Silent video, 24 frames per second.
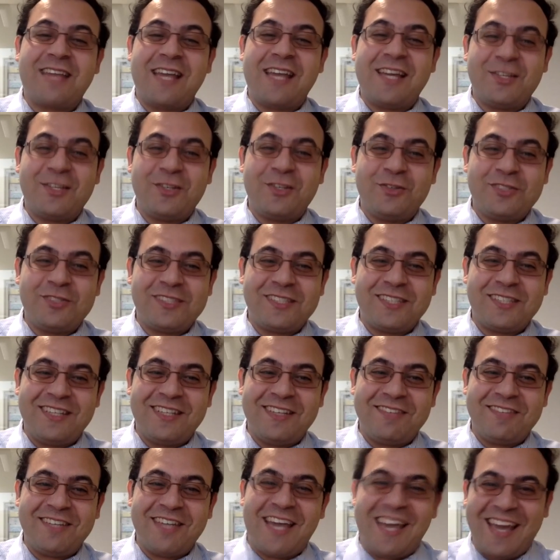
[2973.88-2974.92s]
thank you
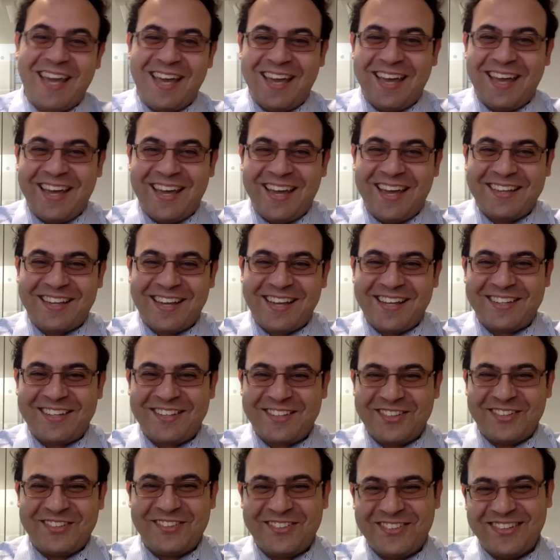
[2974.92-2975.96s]
steve yay thank
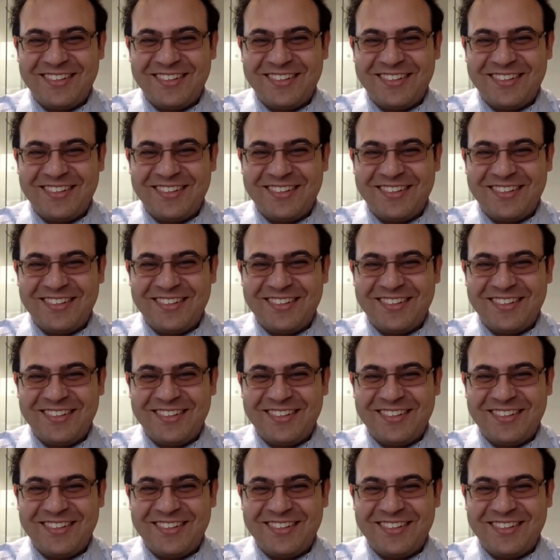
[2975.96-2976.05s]
you